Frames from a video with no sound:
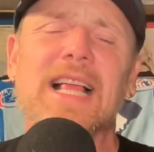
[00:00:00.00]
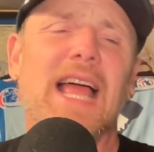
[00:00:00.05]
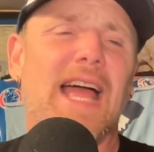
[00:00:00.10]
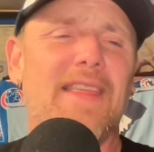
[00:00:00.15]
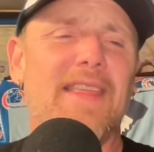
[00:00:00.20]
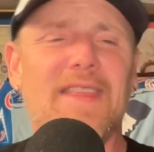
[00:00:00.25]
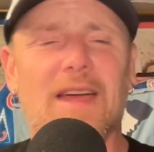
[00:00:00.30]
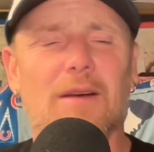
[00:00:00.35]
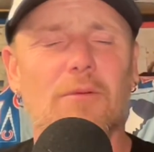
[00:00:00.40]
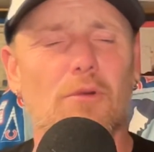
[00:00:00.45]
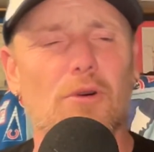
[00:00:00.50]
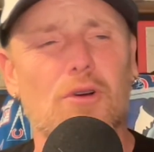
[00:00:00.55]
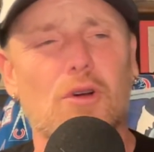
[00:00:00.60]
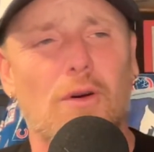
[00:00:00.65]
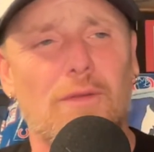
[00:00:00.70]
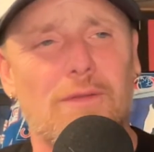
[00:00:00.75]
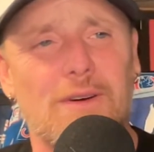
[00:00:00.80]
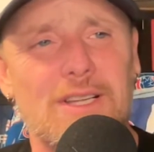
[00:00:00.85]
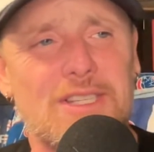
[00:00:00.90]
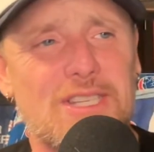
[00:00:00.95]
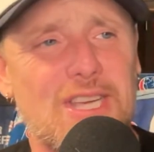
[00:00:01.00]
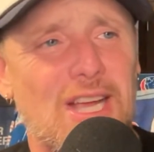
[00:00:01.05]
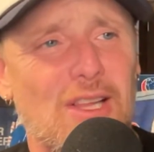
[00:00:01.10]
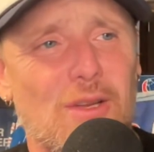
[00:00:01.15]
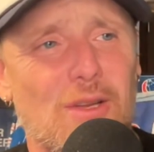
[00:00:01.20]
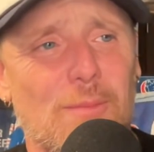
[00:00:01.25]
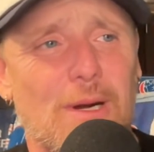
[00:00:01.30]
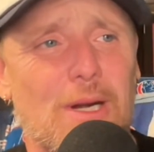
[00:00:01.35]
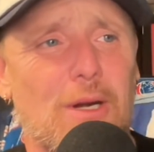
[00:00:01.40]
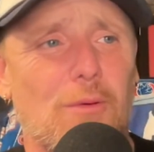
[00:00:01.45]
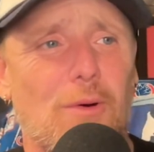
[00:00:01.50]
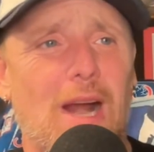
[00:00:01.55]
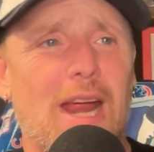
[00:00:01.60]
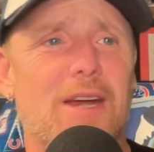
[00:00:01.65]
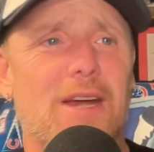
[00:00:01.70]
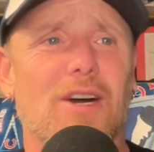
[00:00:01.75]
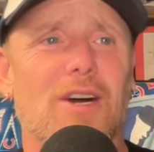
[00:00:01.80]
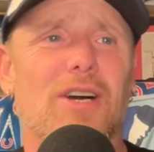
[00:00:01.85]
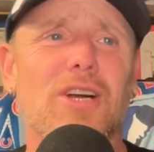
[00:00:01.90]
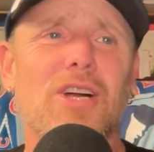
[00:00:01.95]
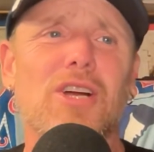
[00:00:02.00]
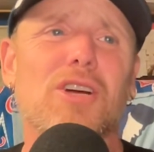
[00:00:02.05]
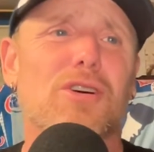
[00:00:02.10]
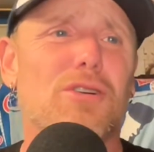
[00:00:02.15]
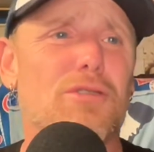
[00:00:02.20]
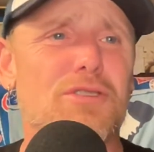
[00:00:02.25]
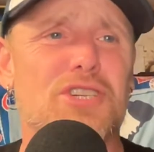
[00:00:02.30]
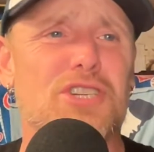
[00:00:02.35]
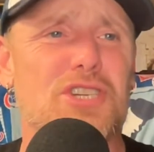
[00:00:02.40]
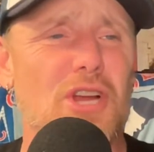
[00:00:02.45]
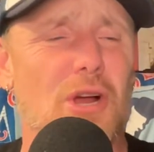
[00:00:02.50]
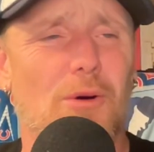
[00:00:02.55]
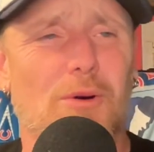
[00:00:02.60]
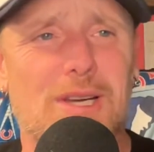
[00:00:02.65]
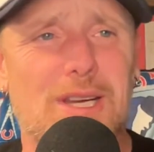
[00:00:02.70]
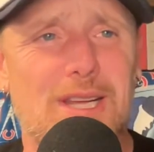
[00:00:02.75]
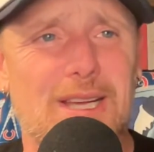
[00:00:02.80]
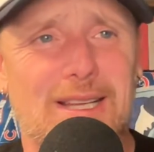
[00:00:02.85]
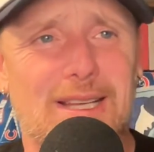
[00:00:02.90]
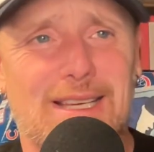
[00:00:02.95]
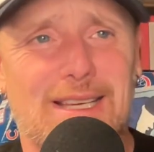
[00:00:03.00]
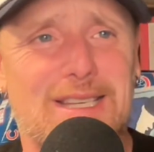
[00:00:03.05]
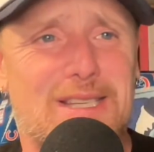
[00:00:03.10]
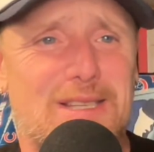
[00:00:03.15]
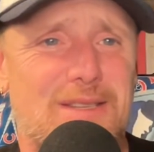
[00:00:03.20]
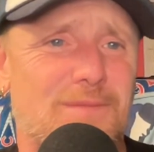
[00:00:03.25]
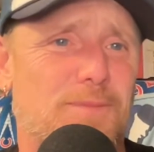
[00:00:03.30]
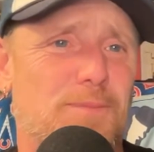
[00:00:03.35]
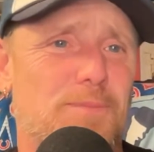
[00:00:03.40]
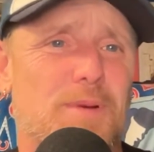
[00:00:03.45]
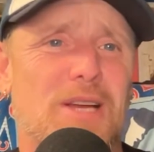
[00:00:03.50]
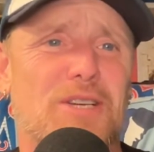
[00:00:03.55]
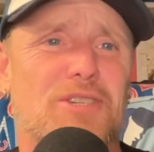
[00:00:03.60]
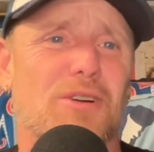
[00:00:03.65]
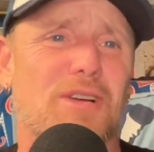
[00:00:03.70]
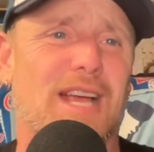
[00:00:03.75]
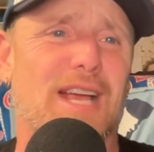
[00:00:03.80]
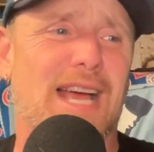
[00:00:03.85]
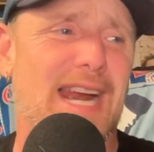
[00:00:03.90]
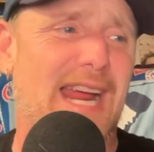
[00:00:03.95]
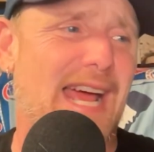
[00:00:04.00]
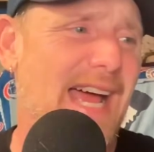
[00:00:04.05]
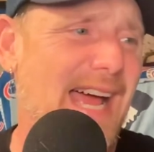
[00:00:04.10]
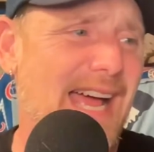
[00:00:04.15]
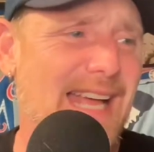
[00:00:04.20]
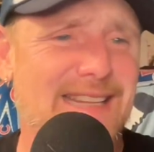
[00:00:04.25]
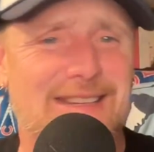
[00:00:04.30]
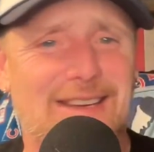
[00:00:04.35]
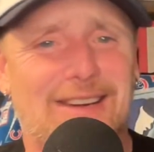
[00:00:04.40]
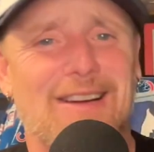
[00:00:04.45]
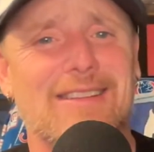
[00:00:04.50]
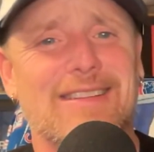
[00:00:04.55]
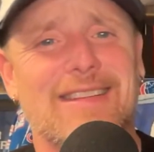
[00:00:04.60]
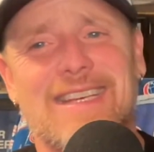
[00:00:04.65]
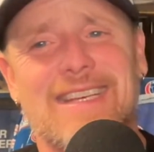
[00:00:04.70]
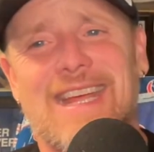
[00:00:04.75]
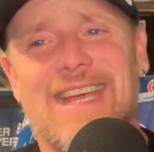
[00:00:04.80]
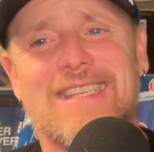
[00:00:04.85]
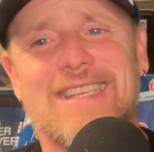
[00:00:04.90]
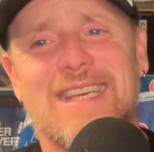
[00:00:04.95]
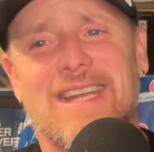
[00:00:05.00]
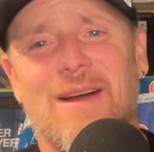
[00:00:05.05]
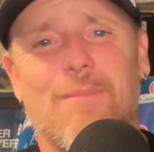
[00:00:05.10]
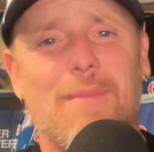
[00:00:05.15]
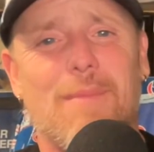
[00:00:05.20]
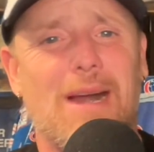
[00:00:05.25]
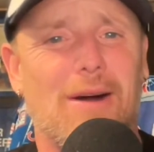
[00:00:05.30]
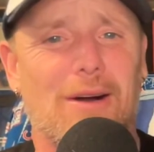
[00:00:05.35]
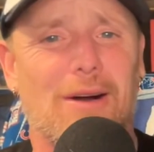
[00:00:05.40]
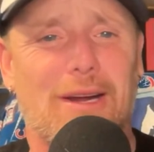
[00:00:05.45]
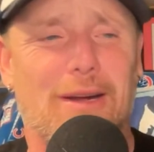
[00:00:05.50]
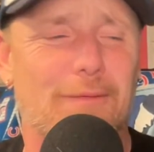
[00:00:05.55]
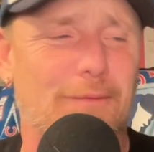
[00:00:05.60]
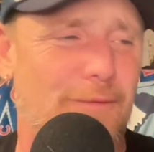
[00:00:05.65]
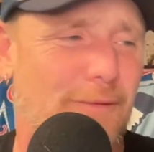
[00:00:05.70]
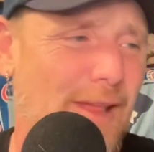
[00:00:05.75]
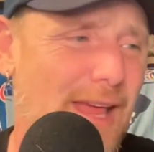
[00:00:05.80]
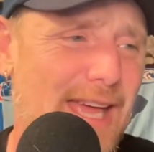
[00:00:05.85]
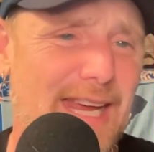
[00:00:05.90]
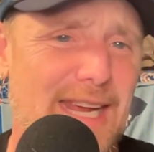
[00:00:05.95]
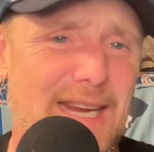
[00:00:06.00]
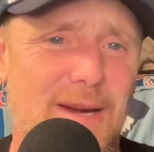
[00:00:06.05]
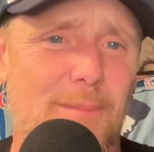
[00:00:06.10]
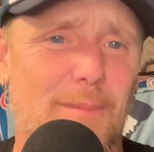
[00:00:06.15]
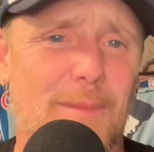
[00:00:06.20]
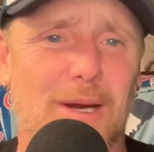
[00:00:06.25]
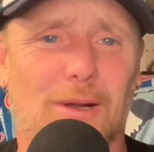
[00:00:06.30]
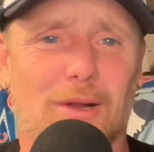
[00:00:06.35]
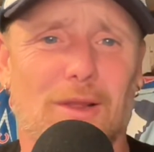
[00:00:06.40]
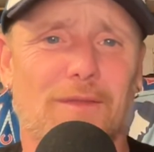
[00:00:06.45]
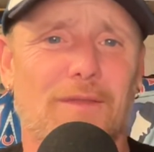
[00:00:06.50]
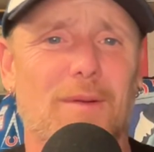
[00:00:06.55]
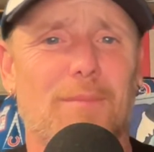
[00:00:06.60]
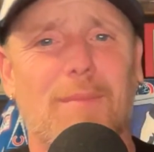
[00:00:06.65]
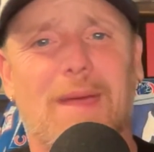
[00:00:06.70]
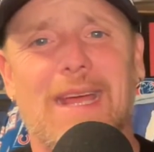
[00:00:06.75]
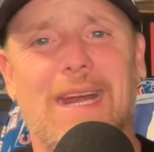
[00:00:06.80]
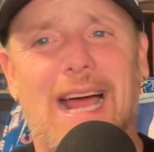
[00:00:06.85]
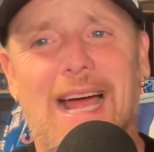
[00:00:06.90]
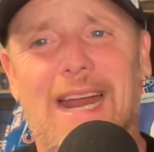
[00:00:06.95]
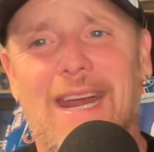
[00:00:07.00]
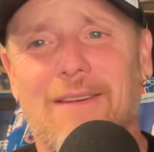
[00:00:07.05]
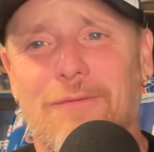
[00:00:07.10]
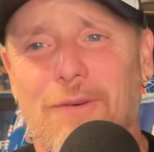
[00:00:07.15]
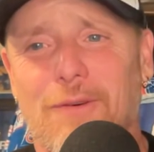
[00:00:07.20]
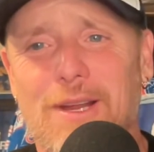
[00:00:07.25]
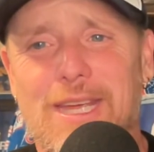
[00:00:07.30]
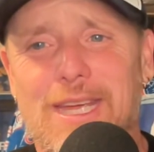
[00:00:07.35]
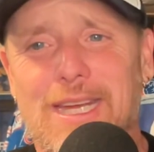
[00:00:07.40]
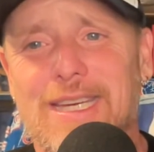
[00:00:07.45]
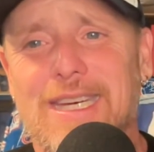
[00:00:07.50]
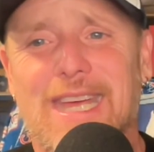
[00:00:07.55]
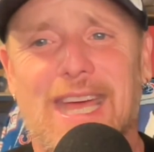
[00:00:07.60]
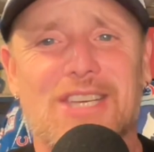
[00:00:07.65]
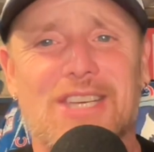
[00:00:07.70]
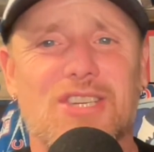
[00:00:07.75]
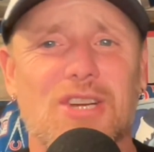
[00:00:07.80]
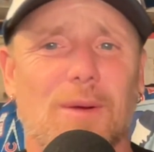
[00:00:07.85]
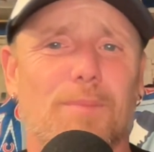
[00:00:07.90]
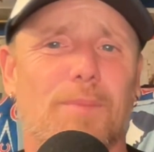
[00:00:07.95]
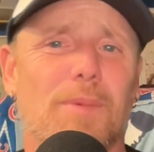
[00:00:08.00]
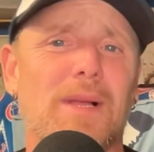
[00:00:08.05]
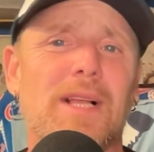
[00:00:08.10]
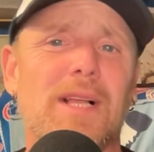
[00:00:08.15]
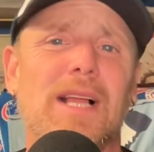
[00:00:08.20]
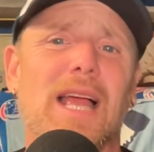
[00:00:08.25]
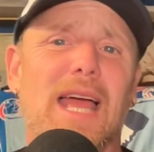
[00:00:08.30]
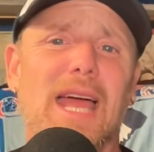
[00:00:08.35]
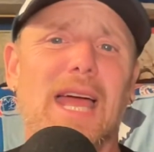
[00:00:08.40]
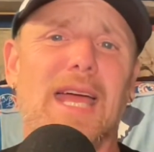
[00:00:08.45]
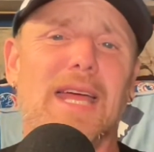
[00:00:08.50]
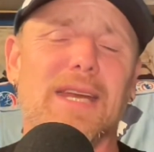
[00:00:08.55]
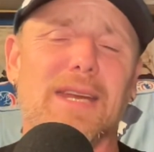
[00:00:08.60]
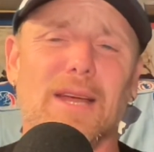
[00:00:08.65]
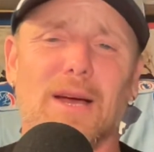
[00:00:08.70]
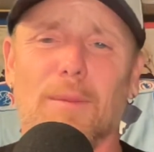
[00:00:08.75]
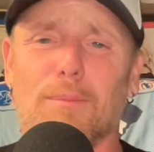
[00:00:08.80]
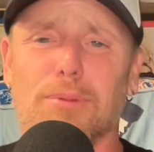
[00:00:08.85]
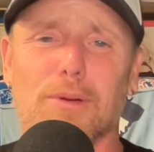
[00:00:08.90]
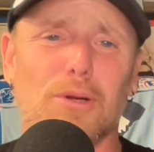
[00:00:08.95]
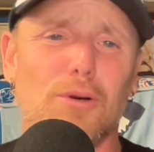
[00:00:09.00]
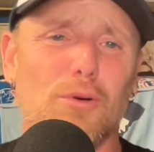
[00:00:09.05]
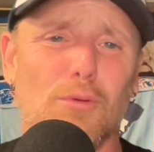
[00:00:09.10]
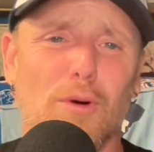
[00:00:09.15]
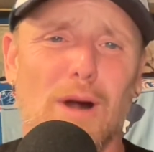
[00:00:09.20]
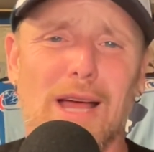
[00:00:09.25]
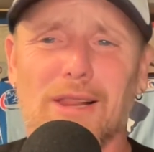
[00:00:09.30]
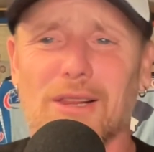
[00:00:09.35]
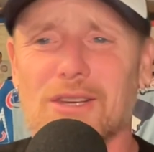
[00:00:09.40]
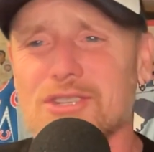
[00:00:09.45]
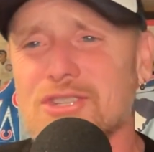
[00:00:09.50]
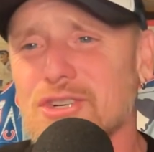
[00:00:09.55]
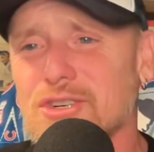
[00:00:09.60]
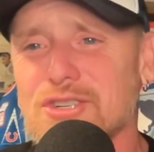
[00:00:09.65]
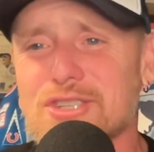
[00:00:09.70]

And then we'll go over to Taylor McGregor, who's showing you this special kind of hot dog that has an American flag in the middle of it, made out of freaking ketchup and blue relish or